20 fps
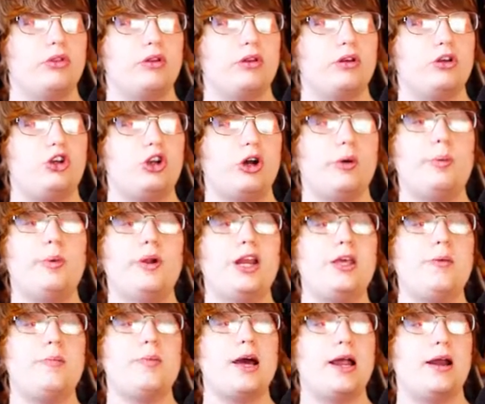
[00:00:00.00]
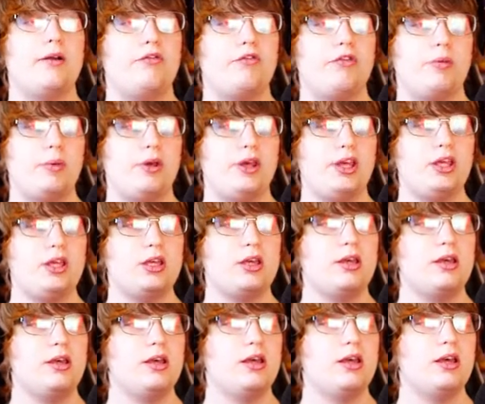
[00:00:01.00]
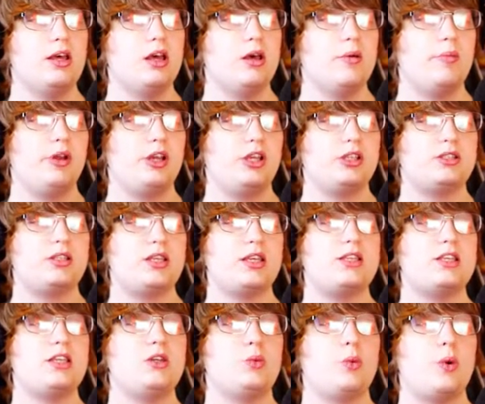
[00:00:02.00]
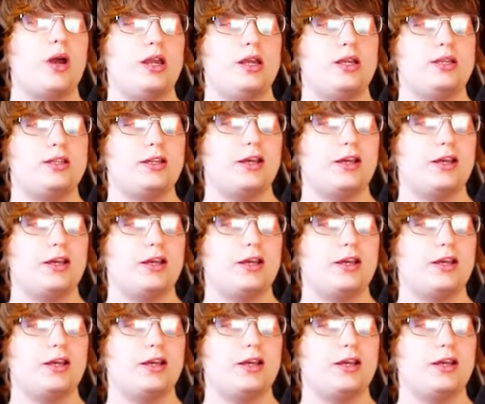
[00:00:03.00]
Doubly bad for me. Because this is wind